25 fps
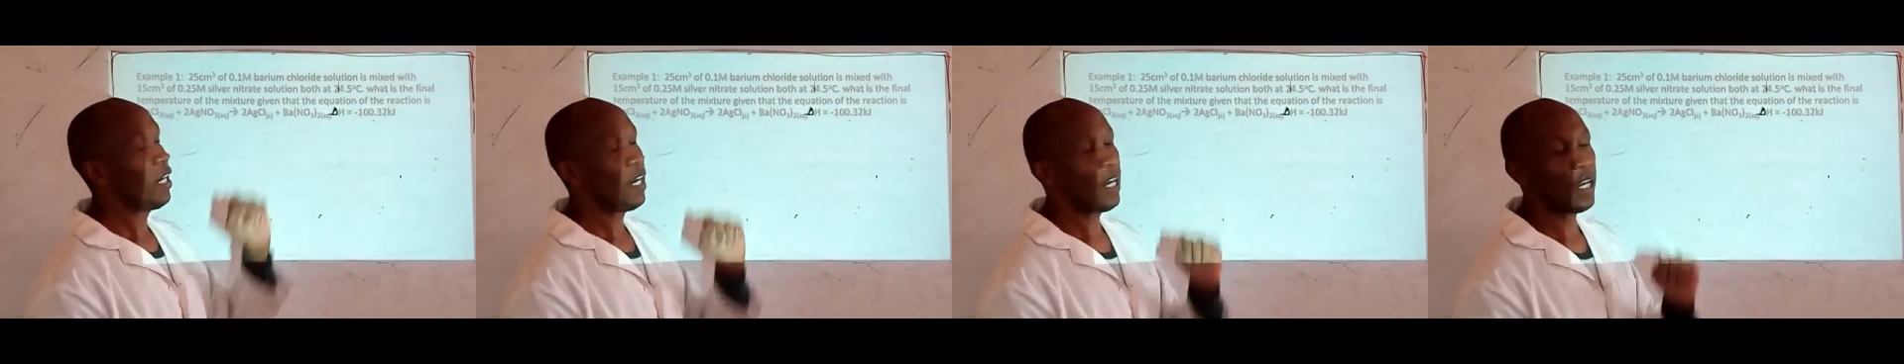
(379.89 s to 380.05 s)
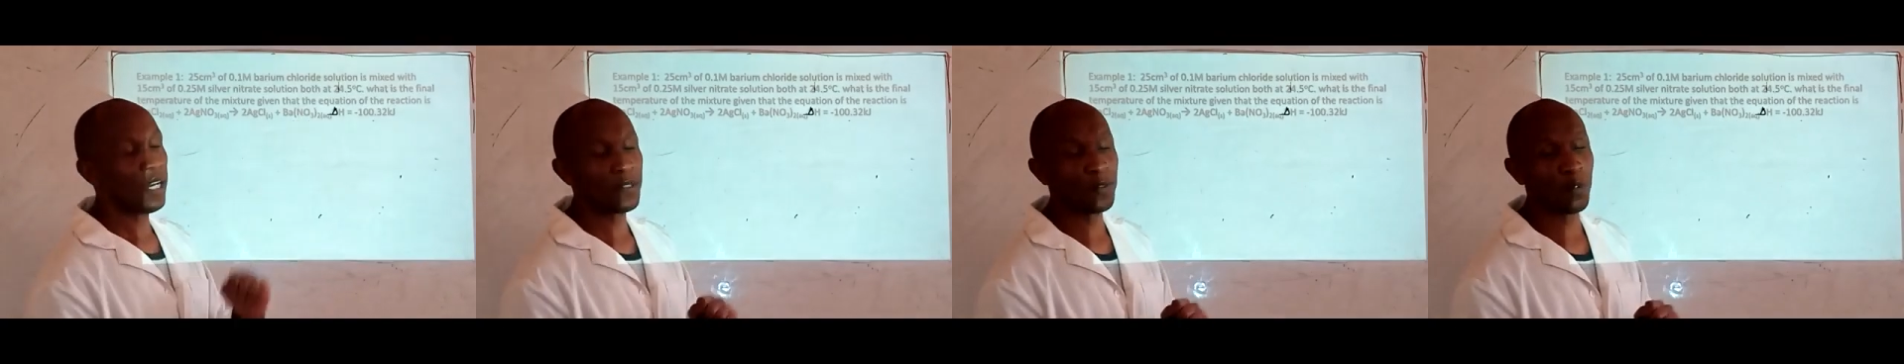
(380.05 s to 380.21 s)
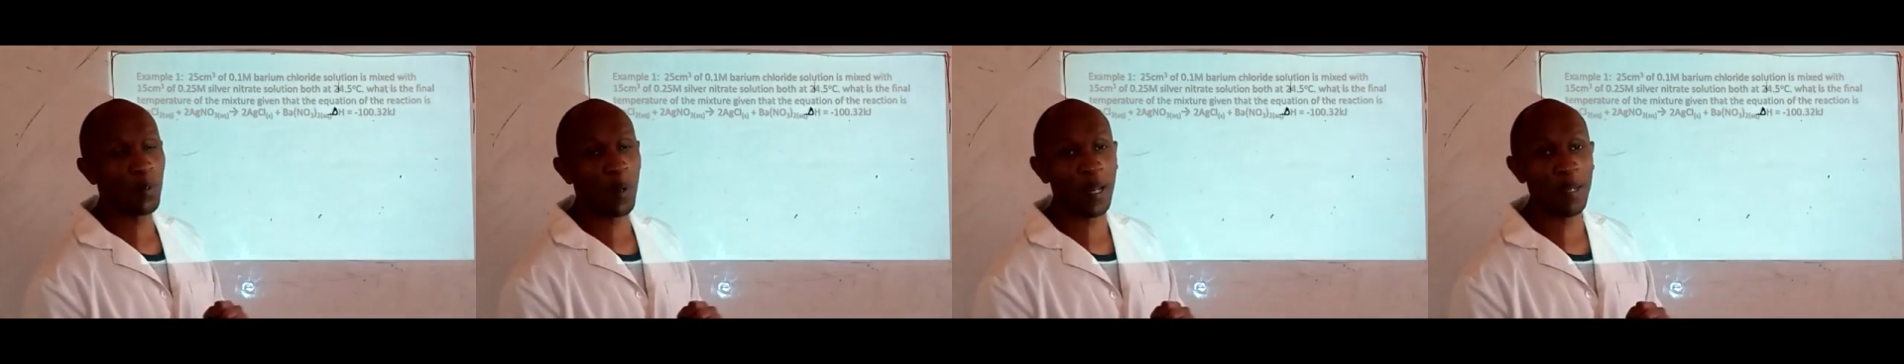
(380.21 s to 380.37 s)

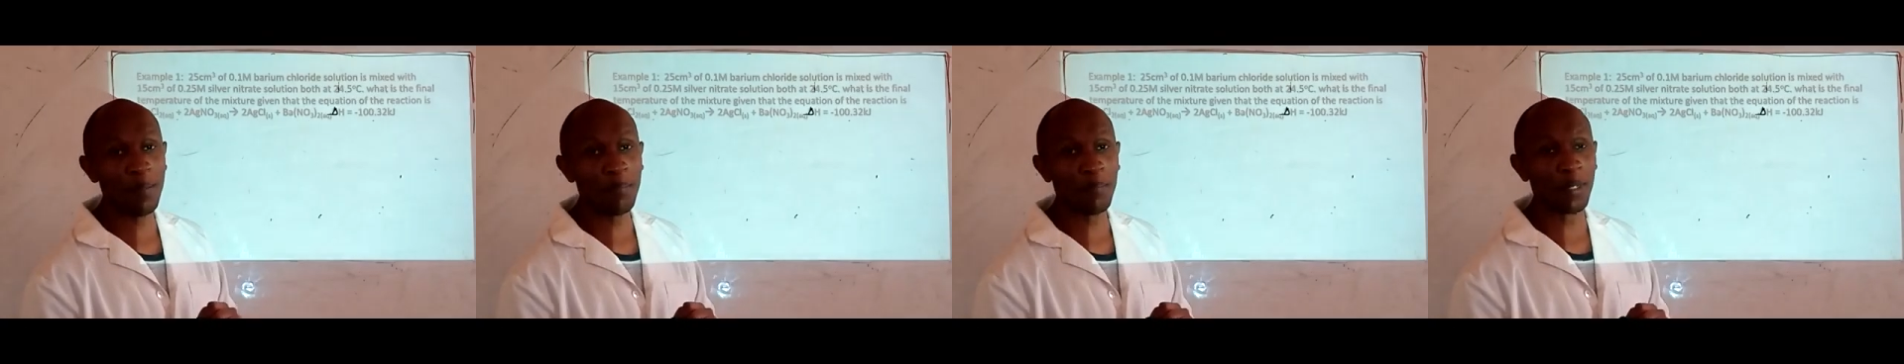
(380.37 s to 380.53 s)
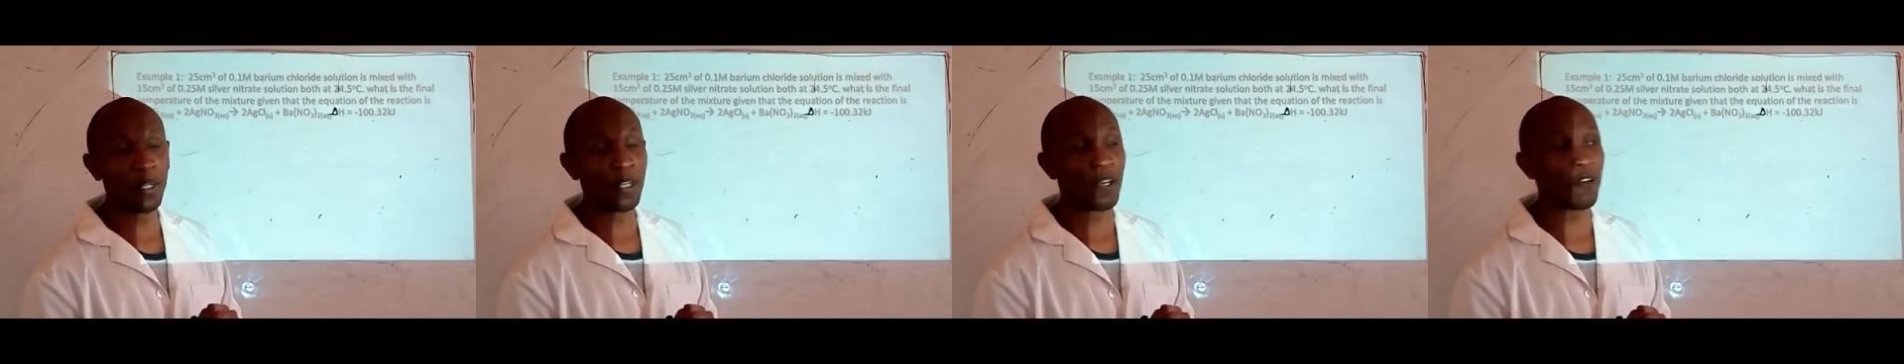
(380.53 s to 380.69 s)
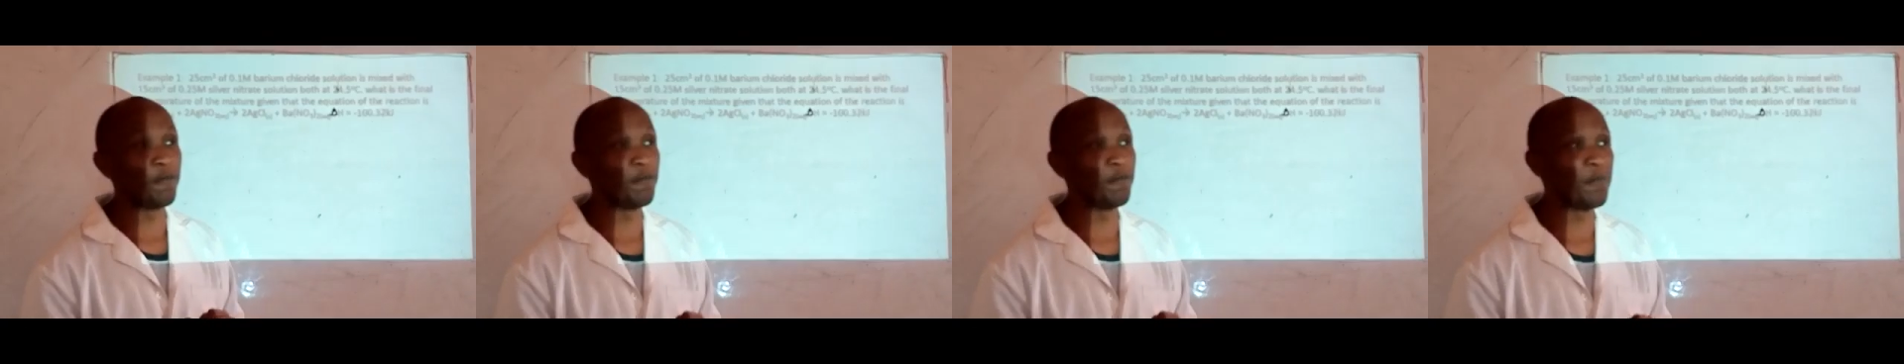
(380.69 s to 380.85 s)
and 1
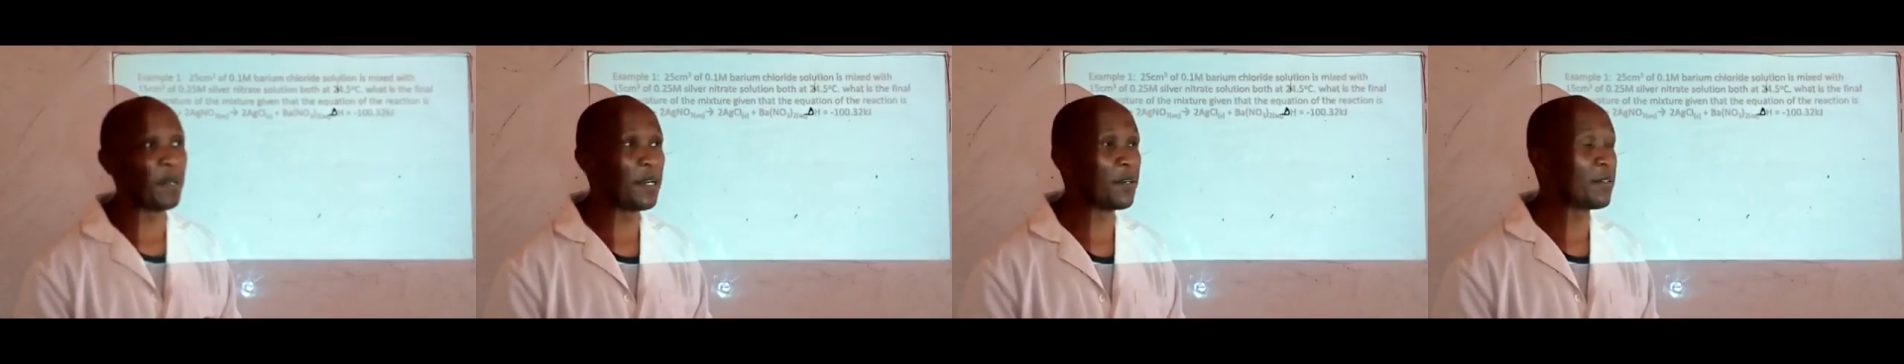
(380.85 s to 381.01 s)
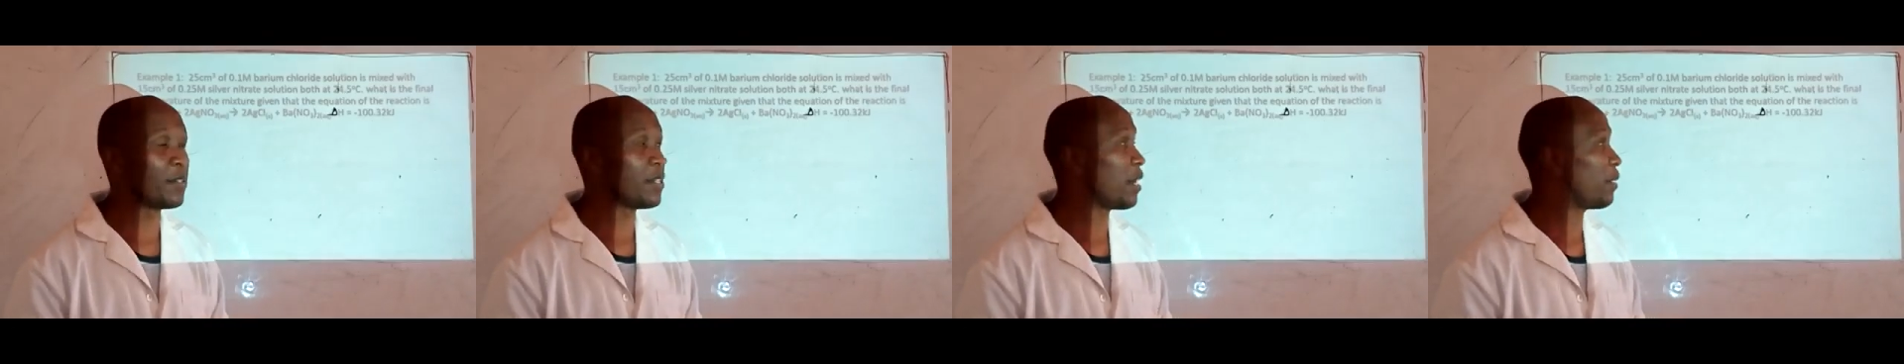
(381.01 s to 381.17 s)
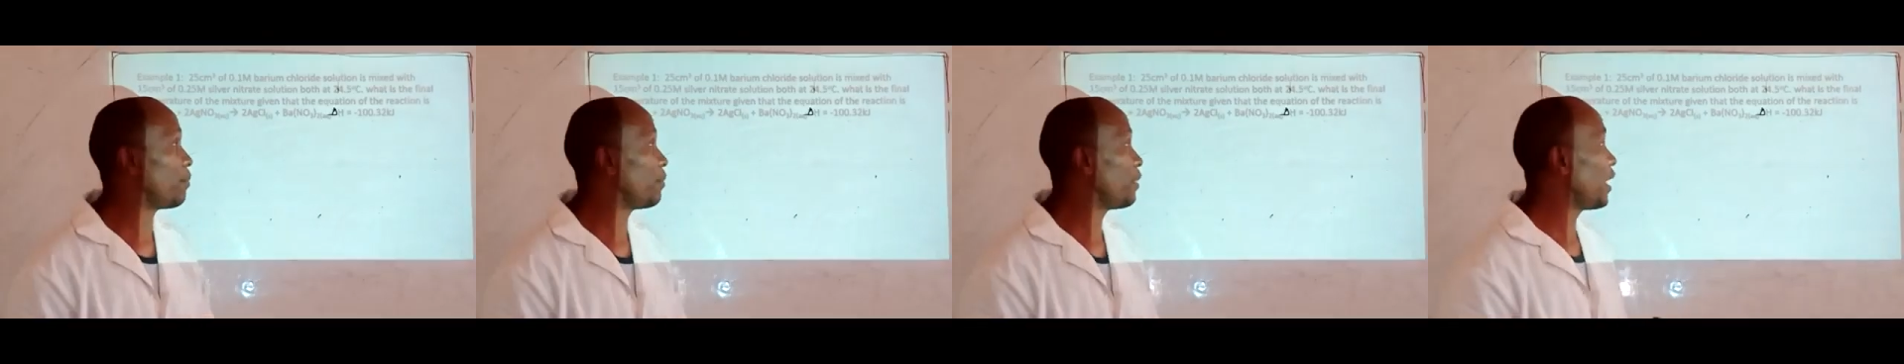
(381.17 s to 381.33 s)
mole of
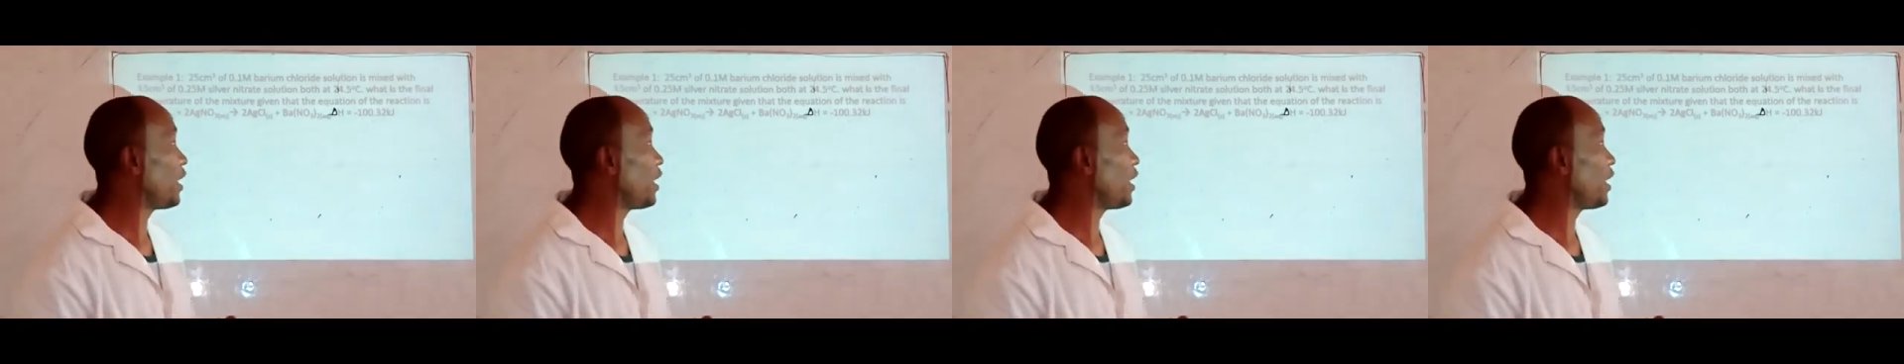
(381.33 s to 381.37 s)
barium